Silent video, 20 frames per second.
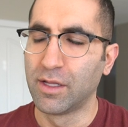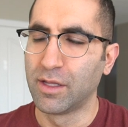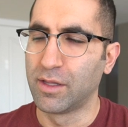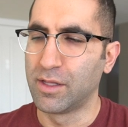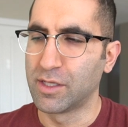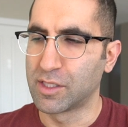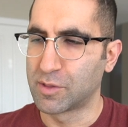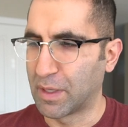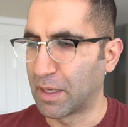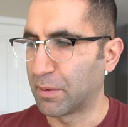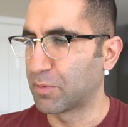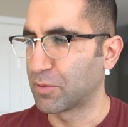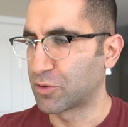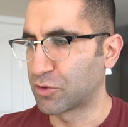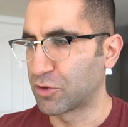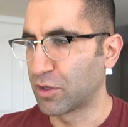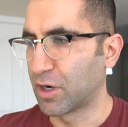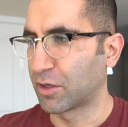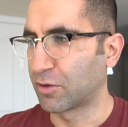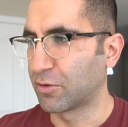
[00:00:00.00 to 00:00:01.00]
this paper
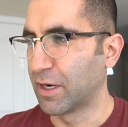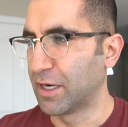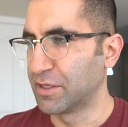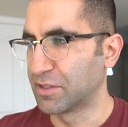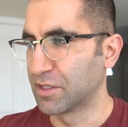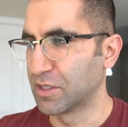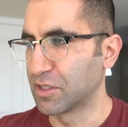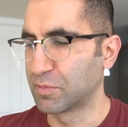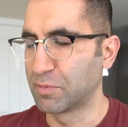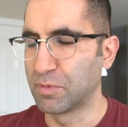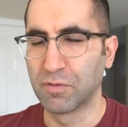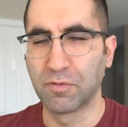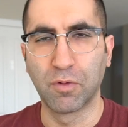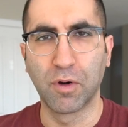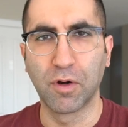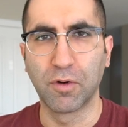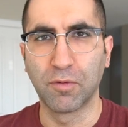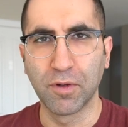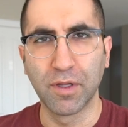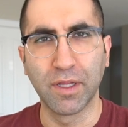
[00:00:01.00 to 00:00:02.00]
straw crisis
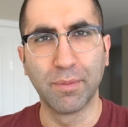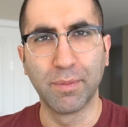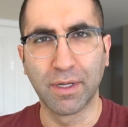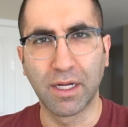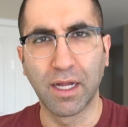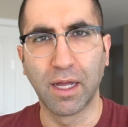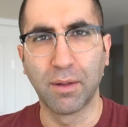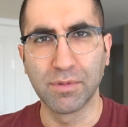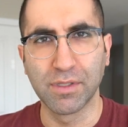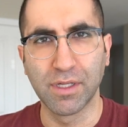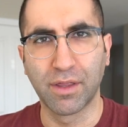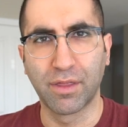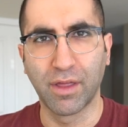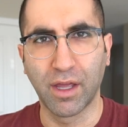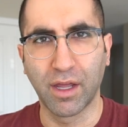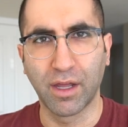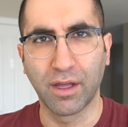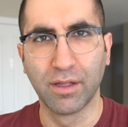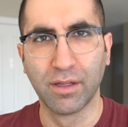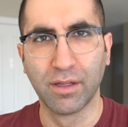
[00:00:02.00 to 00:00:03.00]
before it really becomes a thing.